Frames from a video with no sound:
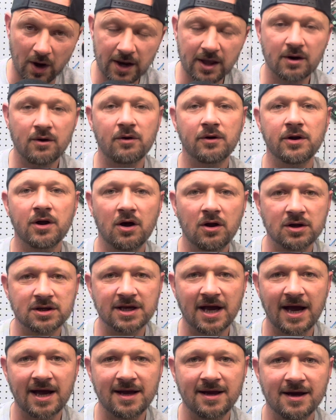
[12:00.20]
I go on
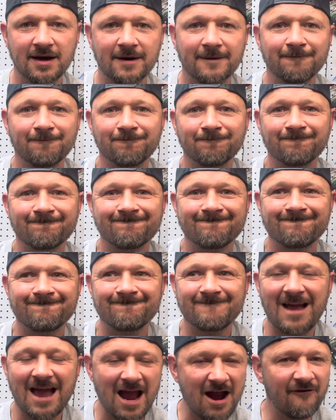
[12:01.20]
holiday,
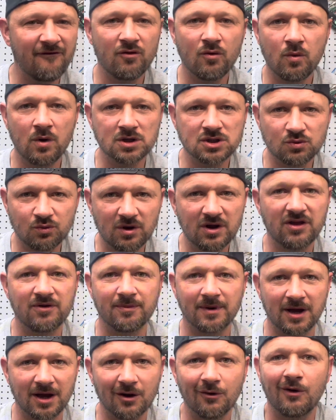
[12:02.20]
everyone's with
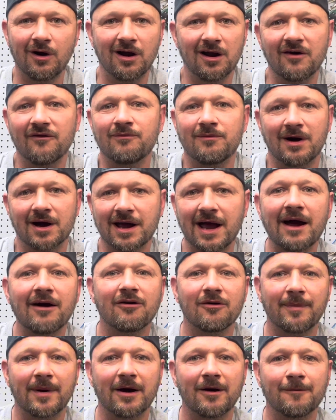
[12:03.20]
me who I love and I care
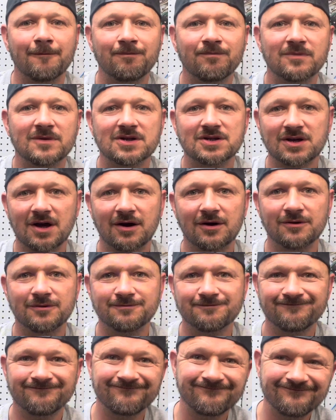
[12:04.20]
about. So
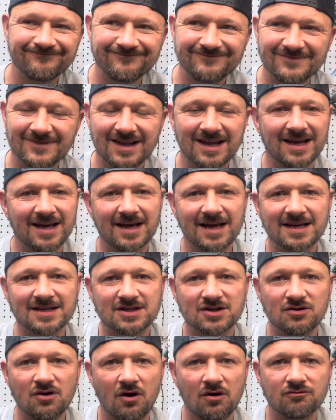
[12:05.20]
it's
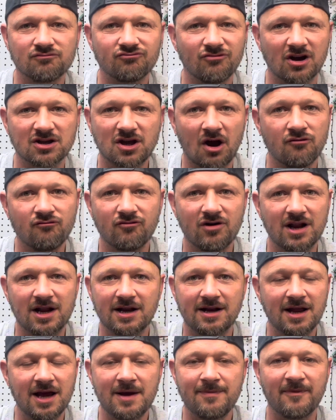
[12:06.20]
not, I don't really
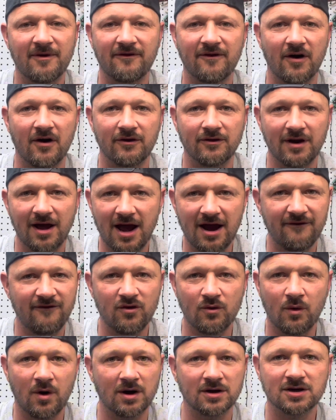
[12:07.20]
need my phone.
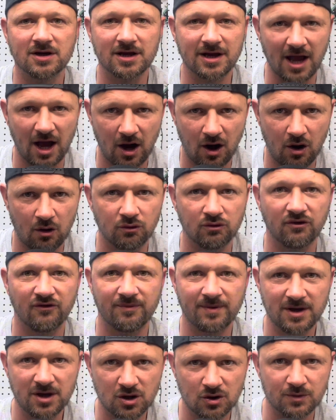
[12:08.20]
Everyone can get hold of
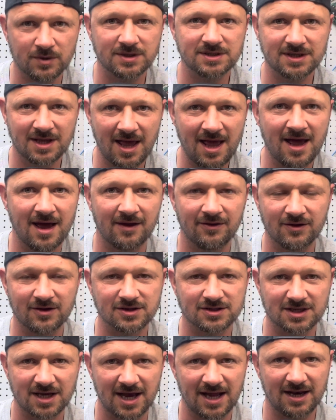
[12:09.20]
me who is there.
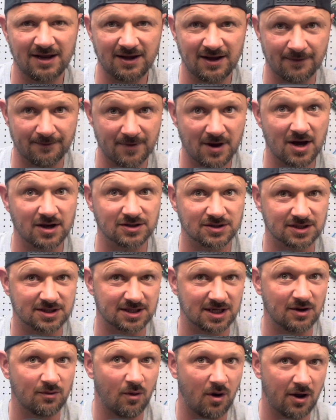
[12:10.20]
That's any
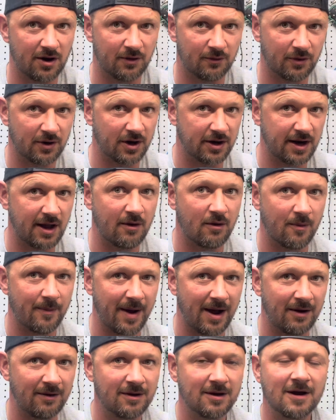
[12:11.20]
emergency, what I want to know
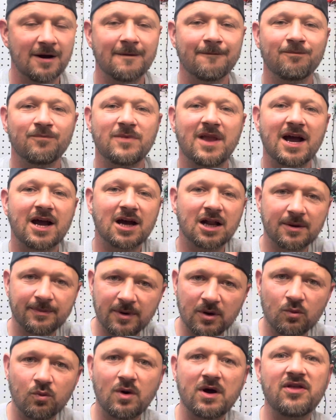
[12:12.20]
about, they're going to
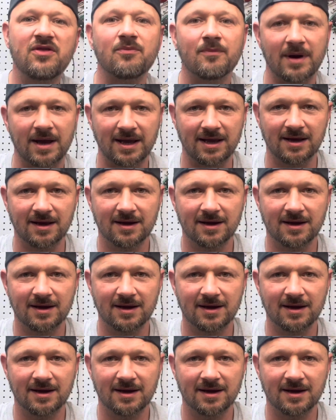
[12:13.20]
be with me.